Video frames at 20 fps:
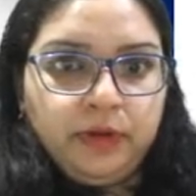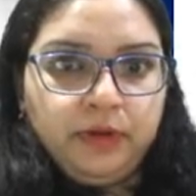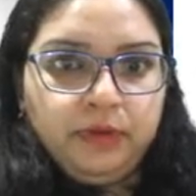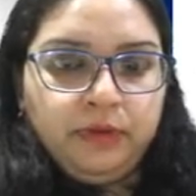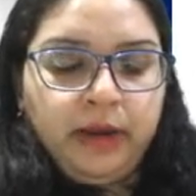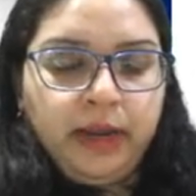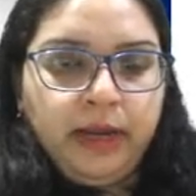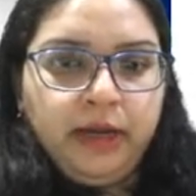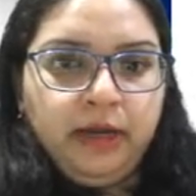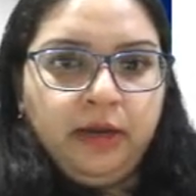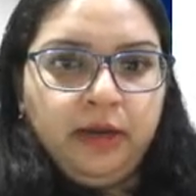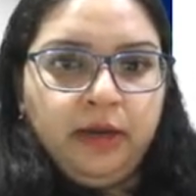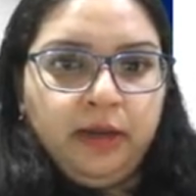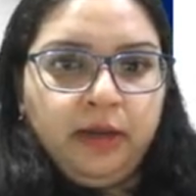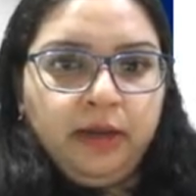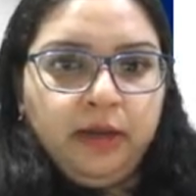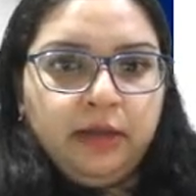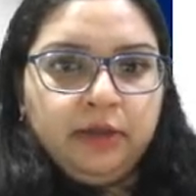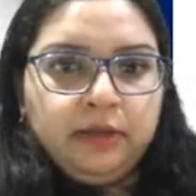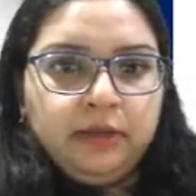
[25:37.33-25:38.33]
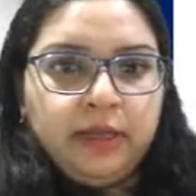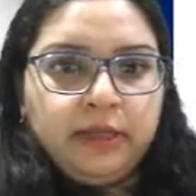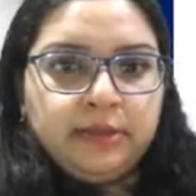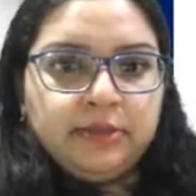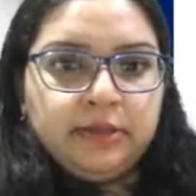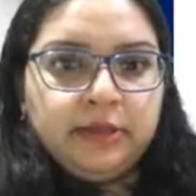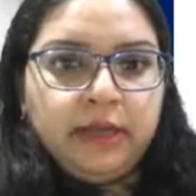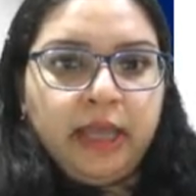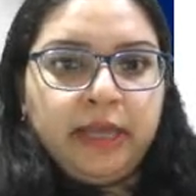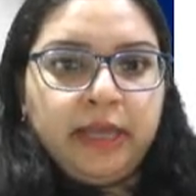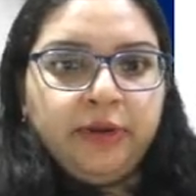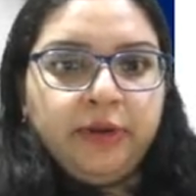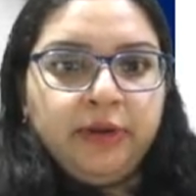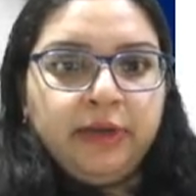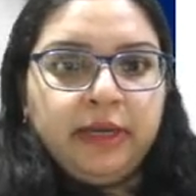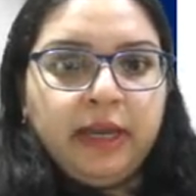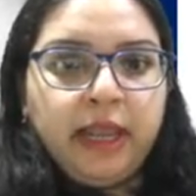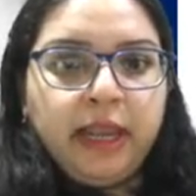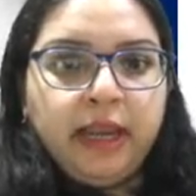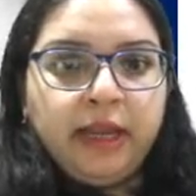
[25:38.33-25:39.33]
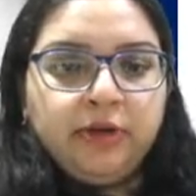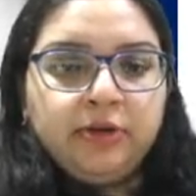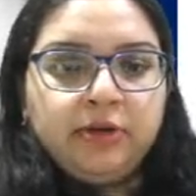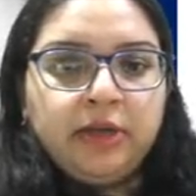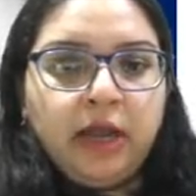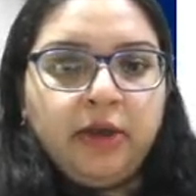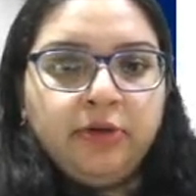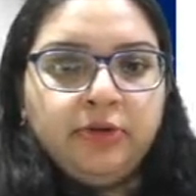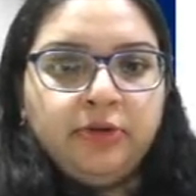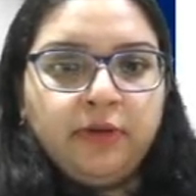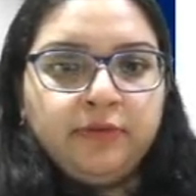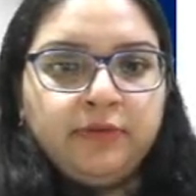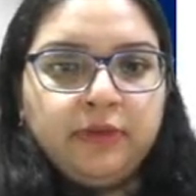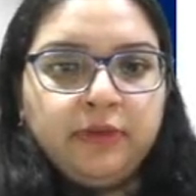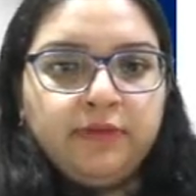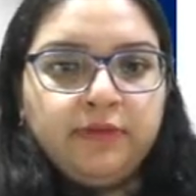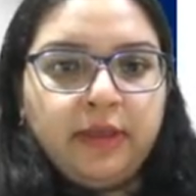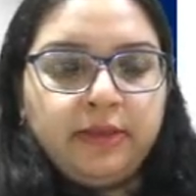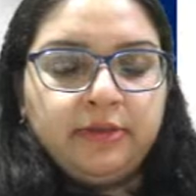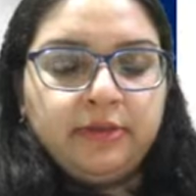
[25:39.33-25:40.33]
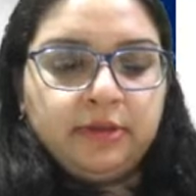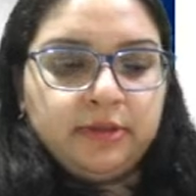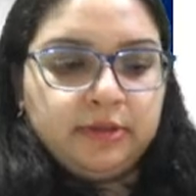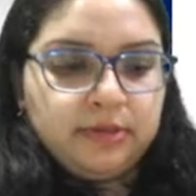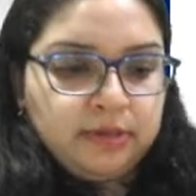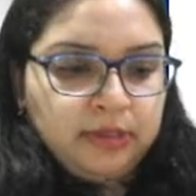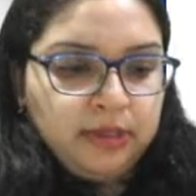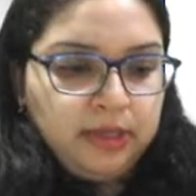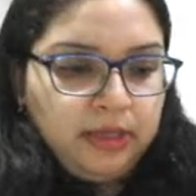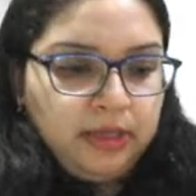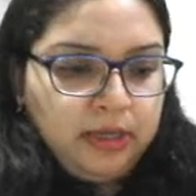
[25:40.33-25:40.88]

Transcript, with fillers: Right? There is a narrowing down, down of the vessels.